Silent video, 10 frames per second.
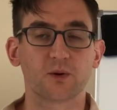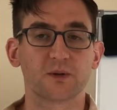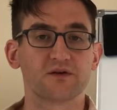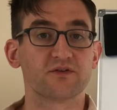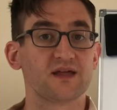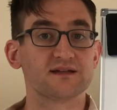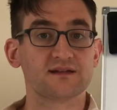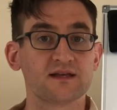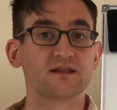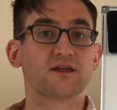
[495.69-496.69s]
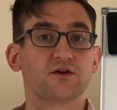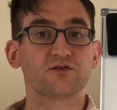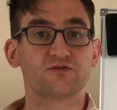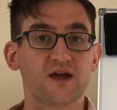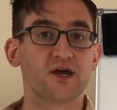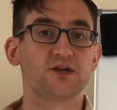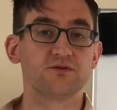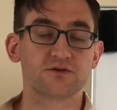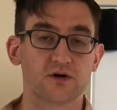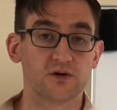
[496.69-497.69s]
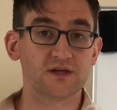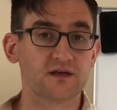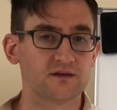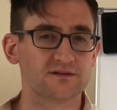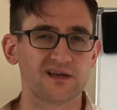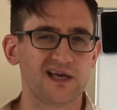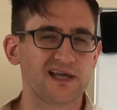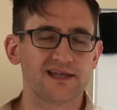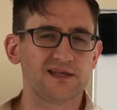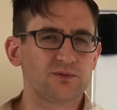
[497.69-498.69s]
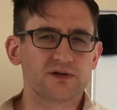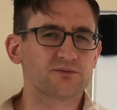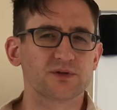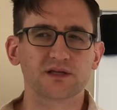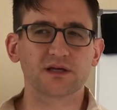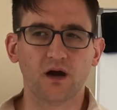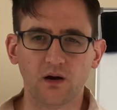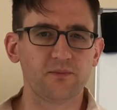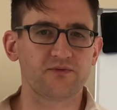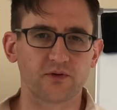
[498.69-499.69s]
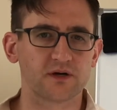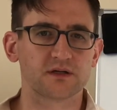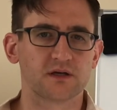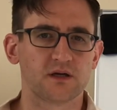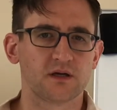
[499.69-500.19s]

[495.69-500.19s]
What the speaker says: whatever that teleos value goal is, you wouldn't really hope for it.